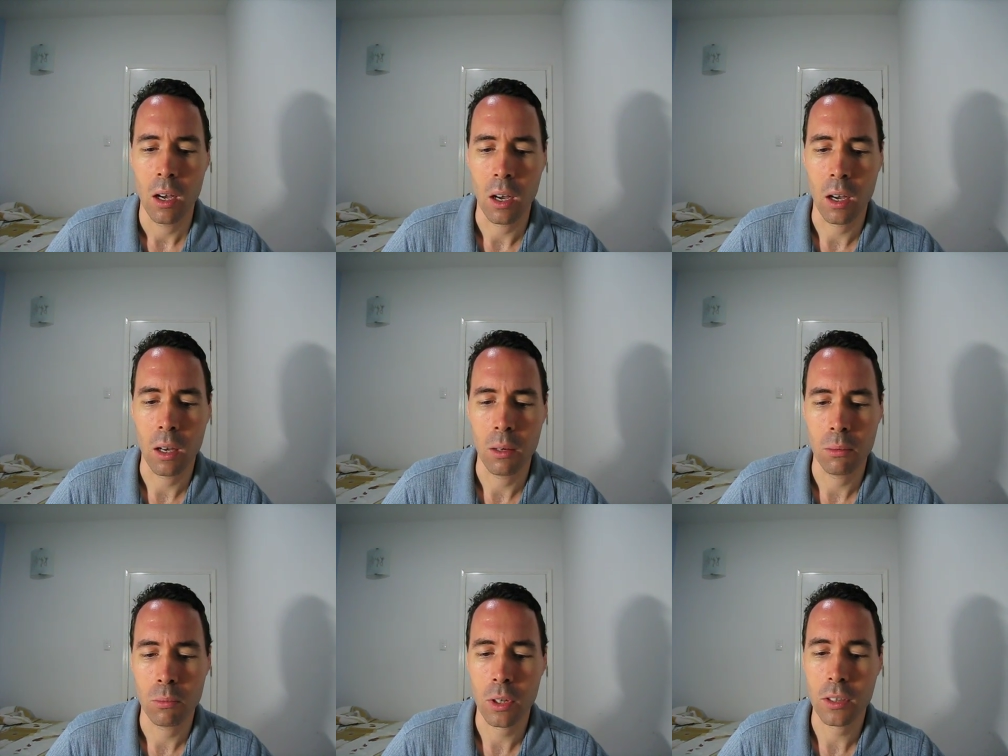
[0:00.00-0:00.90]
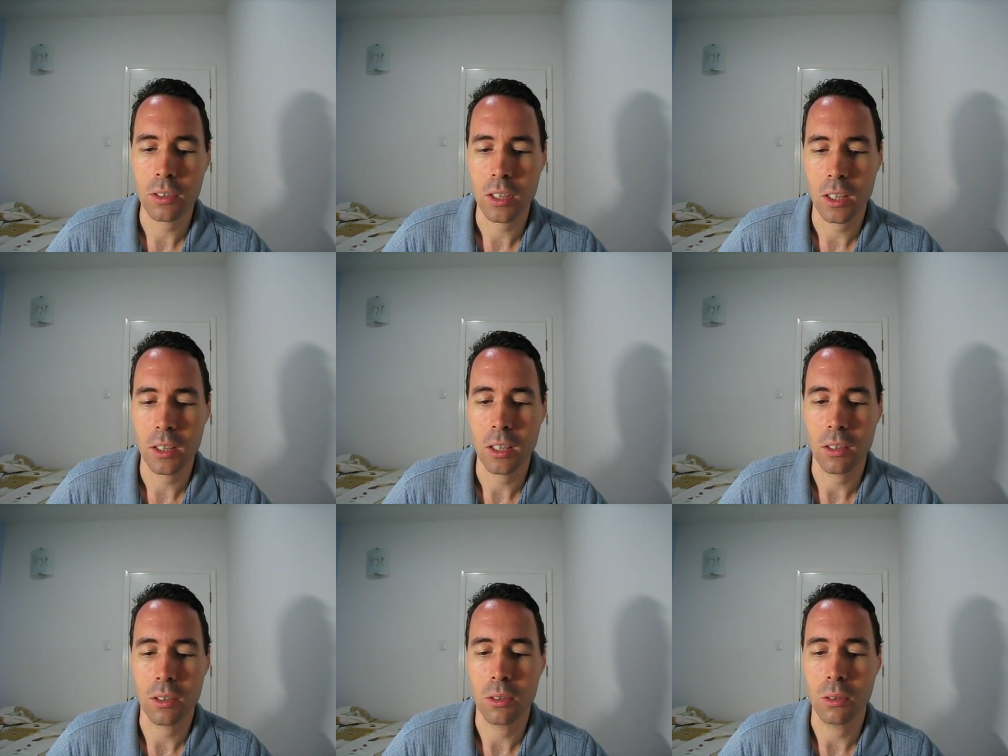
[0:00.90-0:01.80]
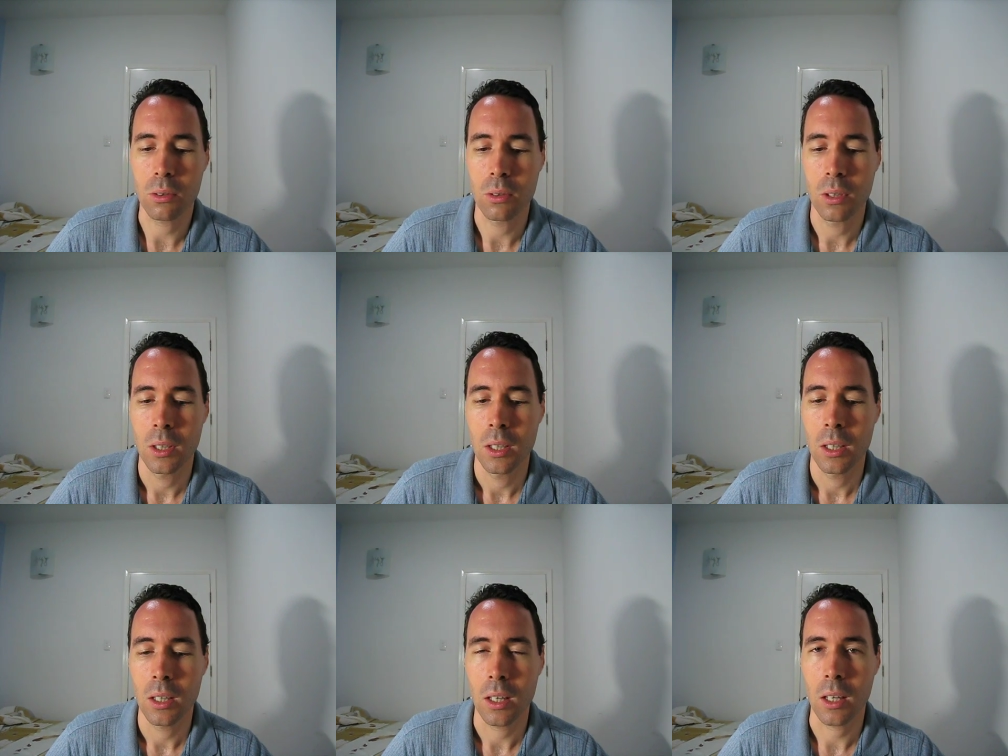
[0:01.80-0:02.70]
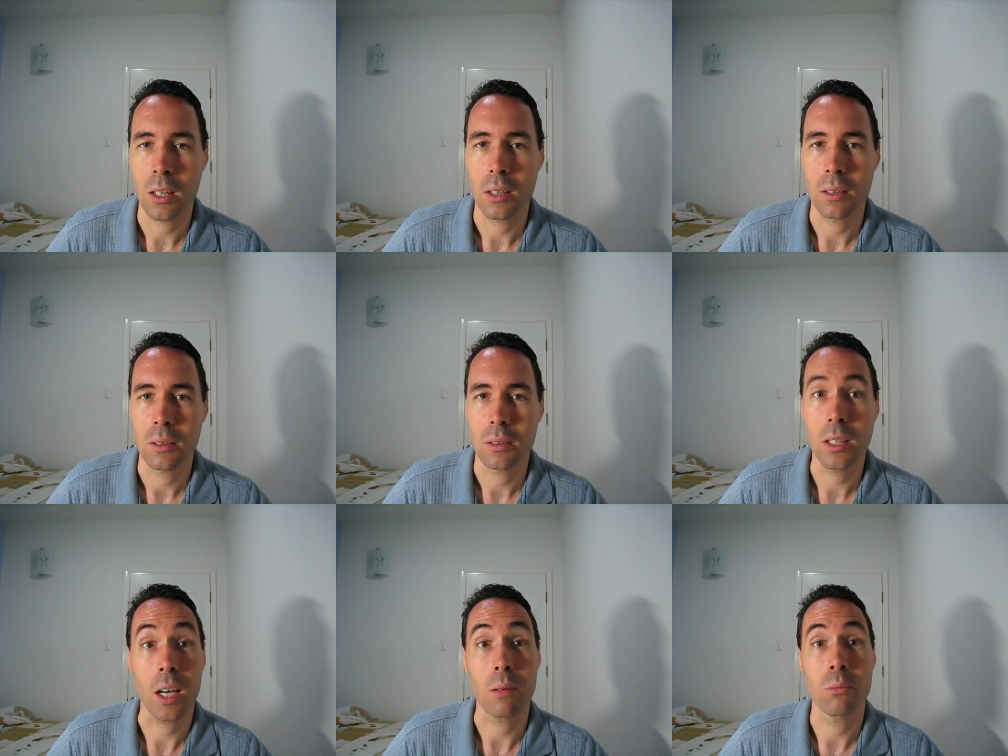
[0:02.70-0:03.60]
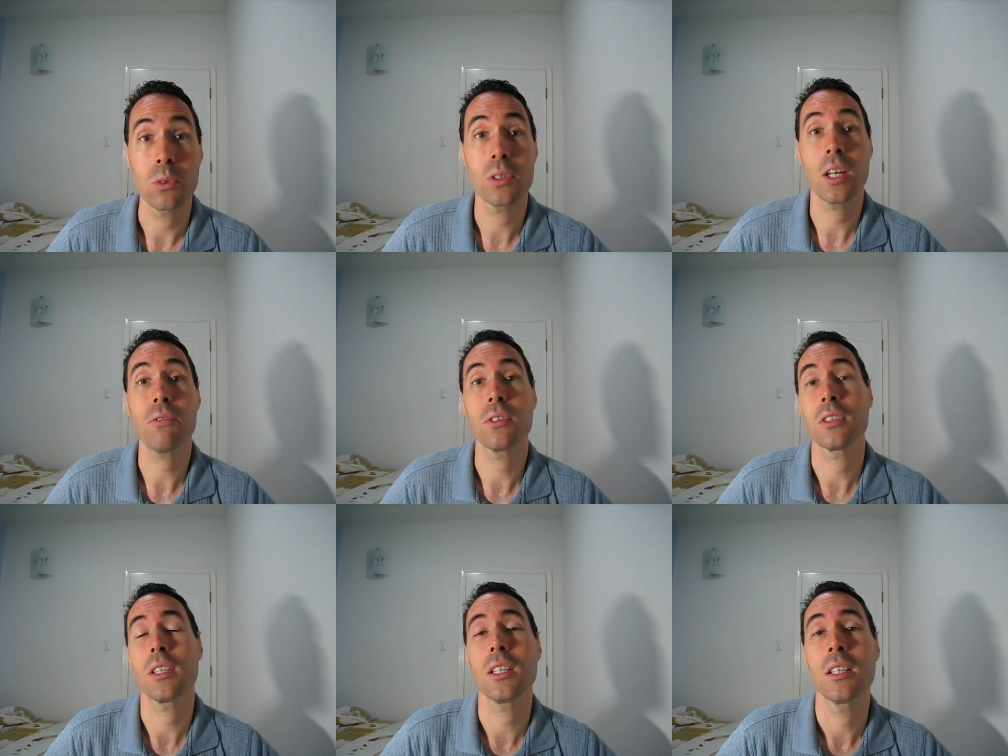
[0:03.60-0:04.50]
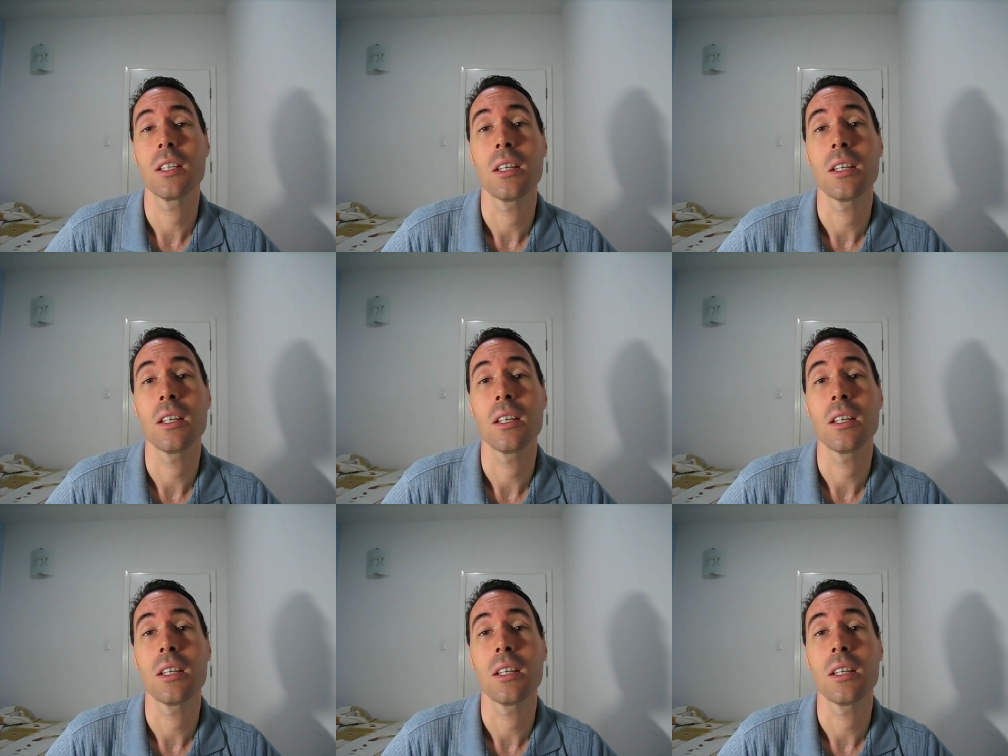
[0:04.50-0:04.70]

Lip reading: What else can I tell you? Yeah, most definitely,